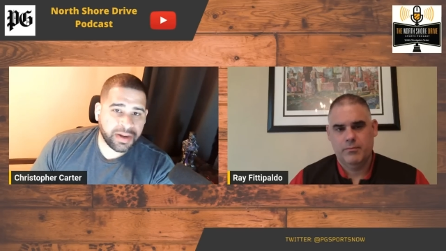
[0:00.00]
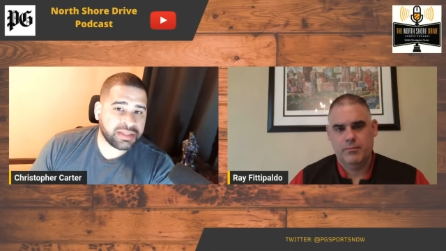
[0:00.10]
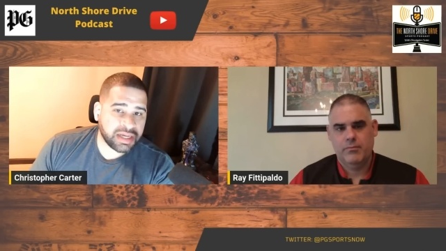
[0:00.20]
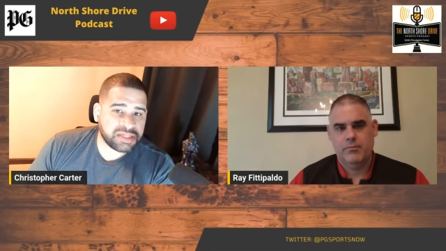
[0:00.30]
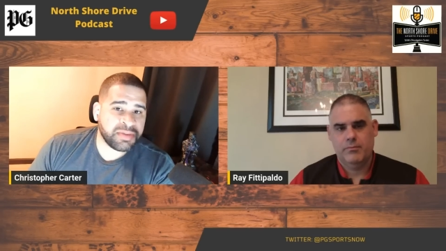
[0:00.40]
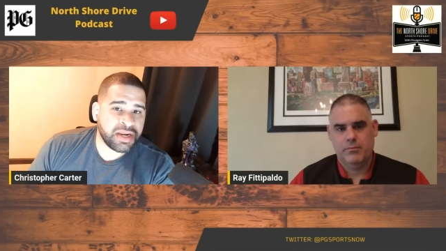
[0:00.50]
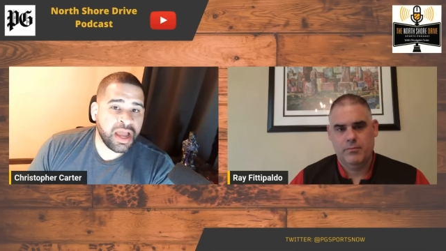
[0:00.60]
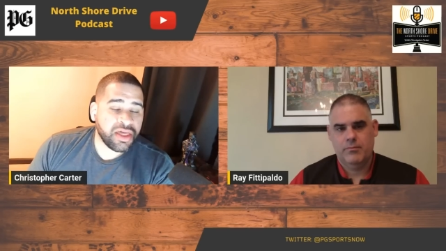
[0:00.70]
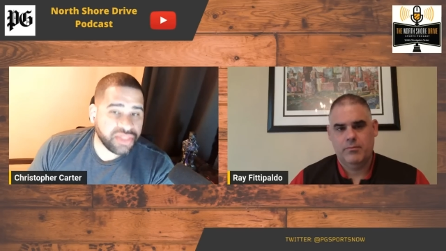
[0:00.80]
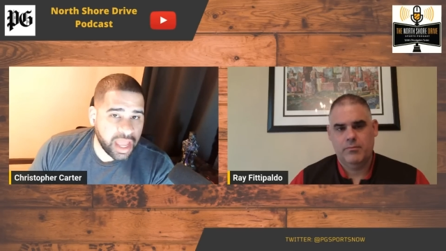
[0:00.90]
Speaker 1: But it does mean
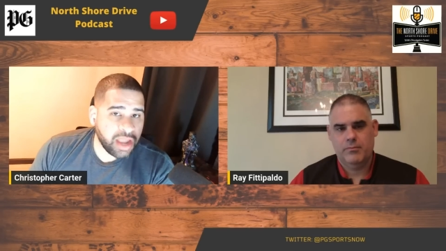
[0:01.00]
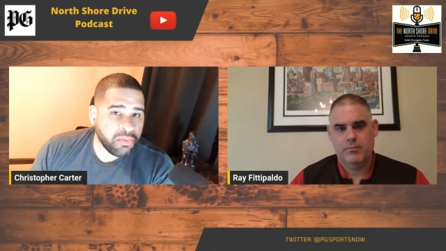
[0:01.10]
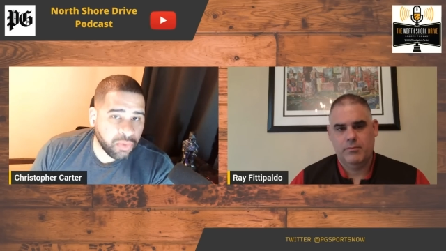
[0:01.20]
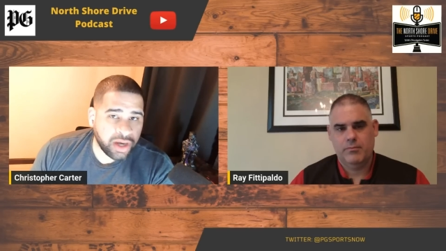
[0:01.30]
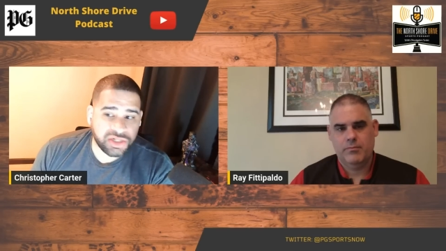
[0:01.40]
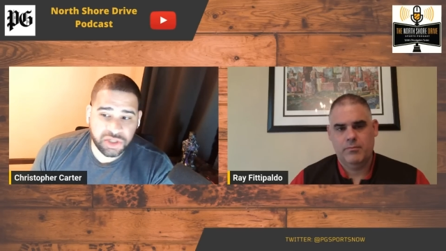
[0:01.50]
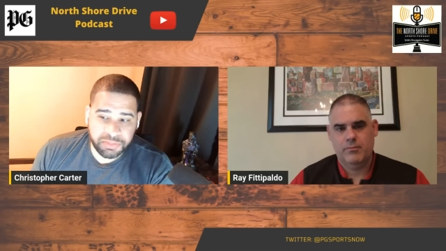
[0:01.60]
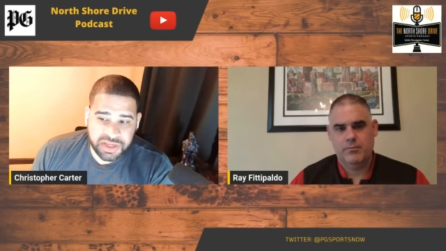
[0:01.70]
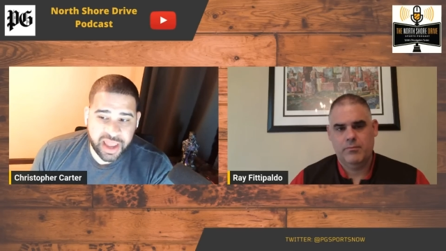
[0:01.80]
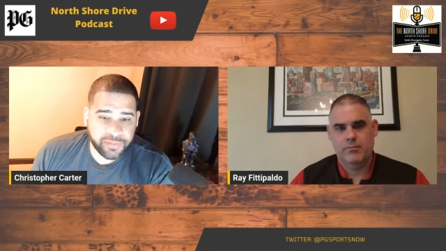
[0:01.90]
they want to
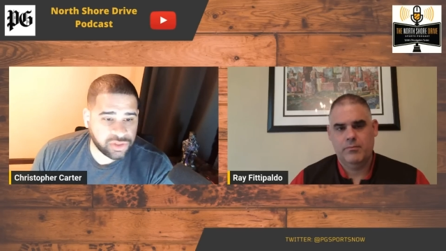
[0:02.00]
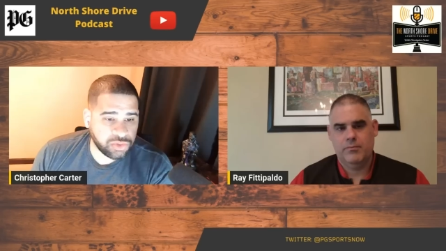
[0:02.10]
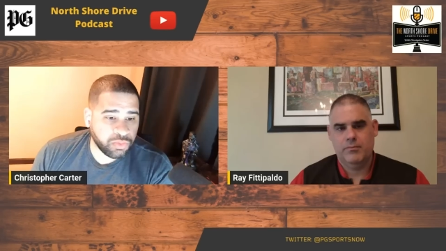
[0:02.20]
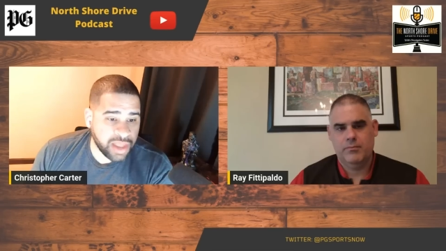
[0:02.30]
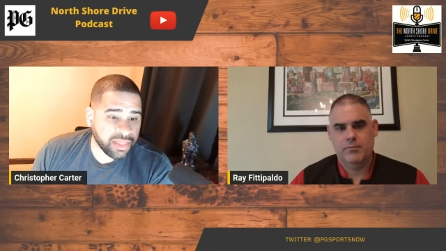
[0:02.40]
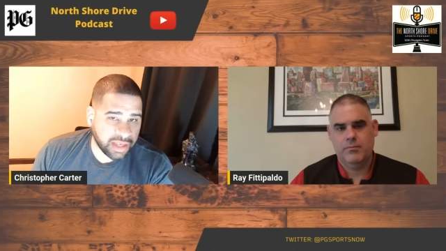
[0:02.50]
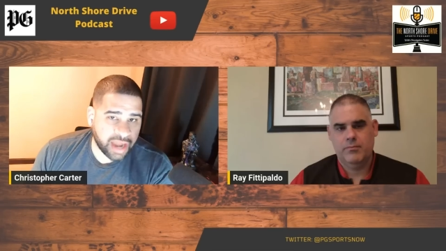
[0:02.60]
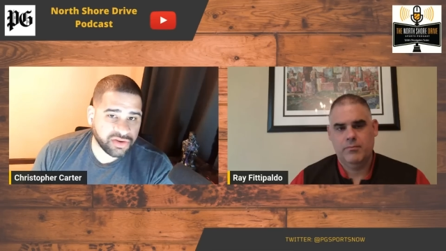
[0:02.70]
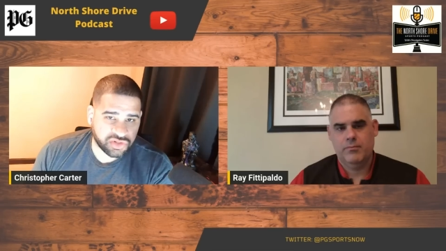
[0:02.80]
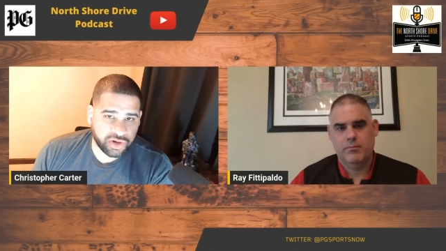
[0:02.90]
be able to win the
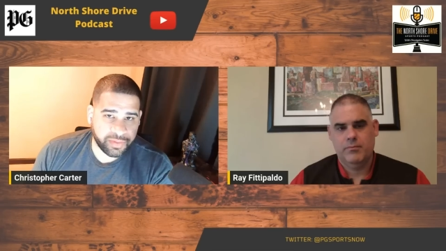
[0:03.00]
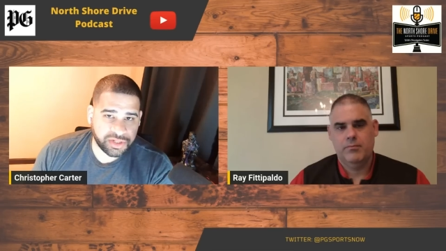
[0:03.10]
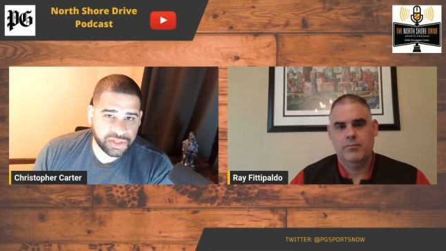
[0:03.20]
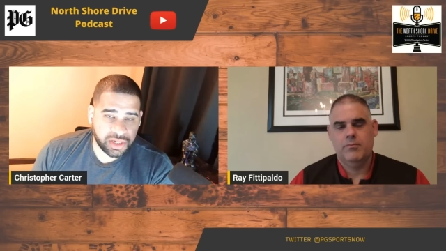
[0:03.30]
line of scrimmage.